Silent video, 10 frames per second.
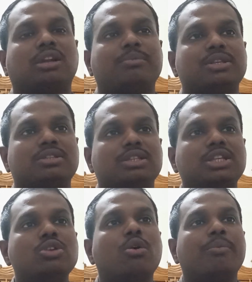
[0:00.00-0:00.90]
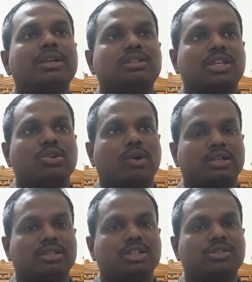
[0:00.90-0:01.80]
service geo based
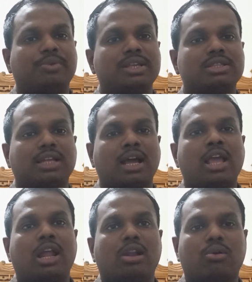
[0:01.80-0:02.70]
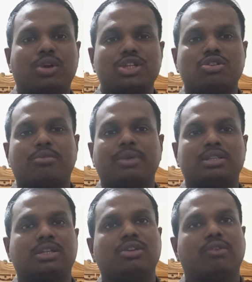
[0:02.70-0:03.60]
keywords. This means the location
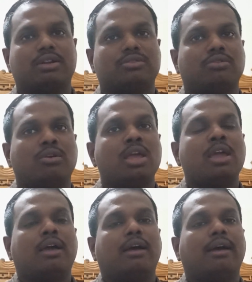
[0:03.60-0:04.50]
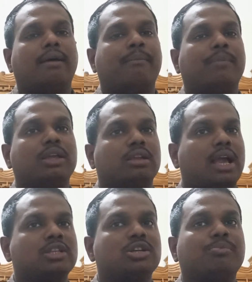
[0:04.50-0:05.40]
based keywords. So
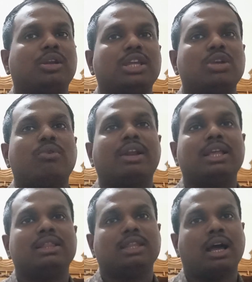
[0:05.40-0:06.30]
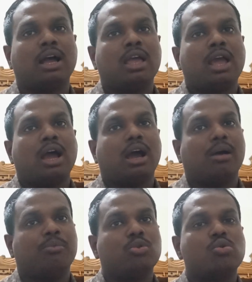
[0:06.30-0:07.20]
example, you are in the
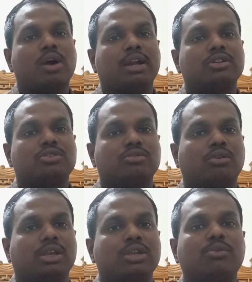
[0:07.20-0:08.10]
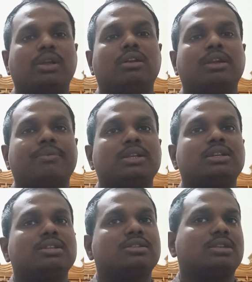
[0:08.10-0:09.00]
Broward, so you will
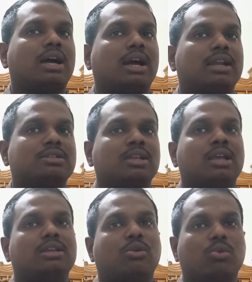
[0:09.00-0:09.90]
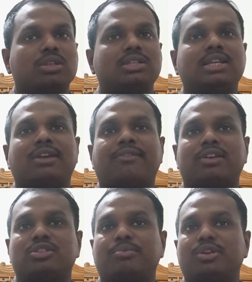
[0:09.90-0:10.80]
definitely search wheelchair
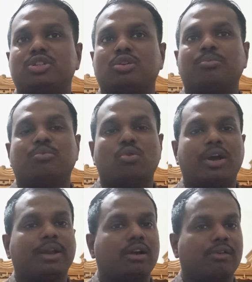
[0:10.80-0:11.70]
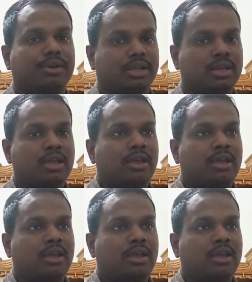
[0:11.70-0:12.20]
transportation Broward County.